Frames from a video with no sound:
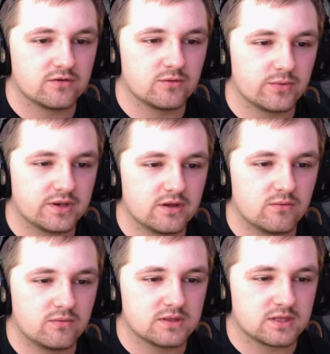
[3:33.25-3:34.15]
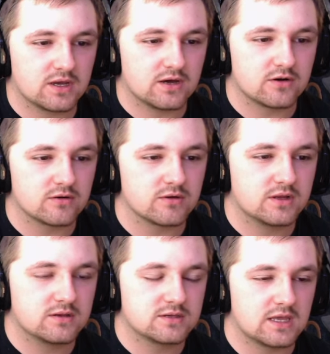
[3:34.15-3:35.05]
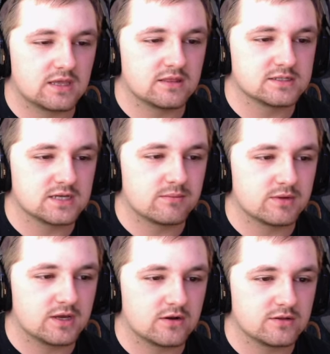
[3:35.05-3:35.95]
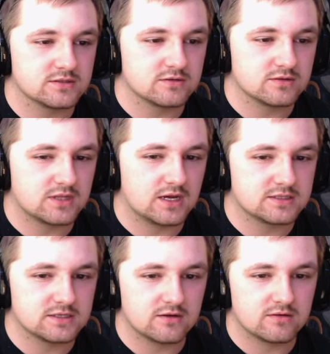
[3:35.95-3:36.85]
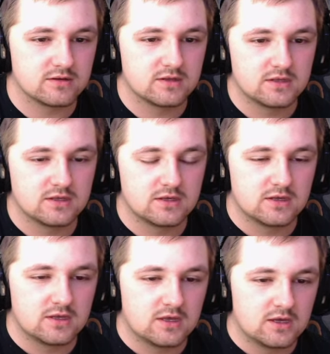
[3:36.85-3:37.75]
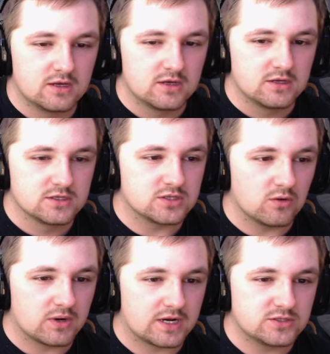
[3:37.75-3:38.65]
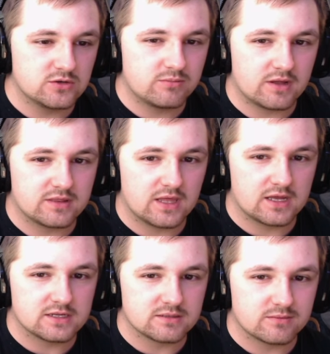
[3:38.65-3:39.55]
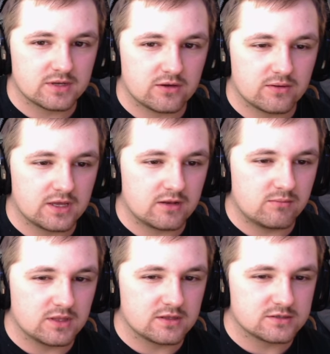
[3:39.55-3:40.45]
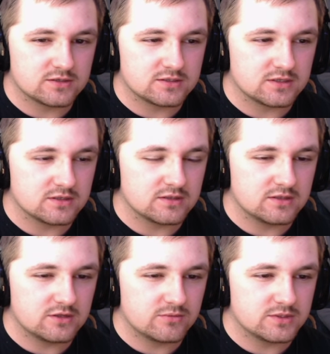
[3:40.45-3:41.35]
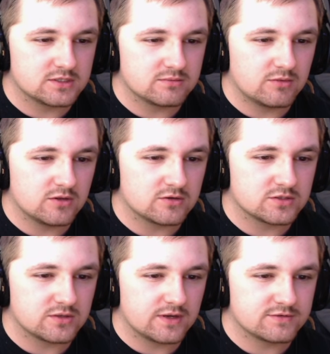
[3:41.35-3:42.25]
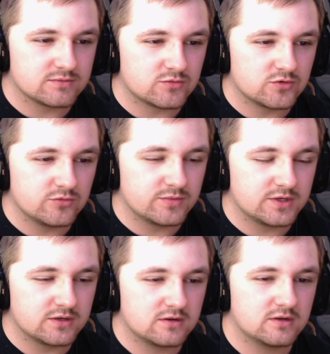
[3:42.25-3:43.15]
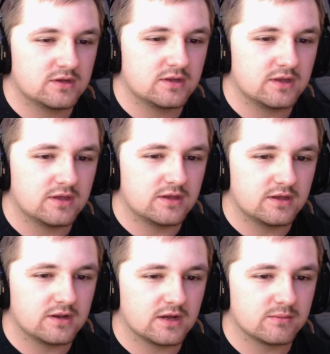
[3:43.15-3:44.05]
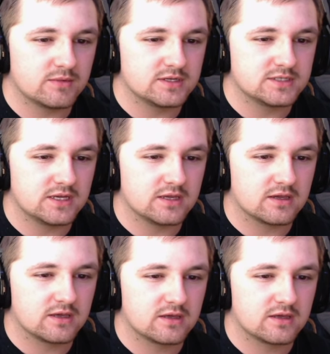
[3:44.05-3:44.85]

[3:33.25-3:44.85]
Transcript: and we don't want the cutter taking the time to cut all these little dots out. So what I do about that is I'm going to go ahead and make this just a little bit smaller so I have some room here. And I'm going to take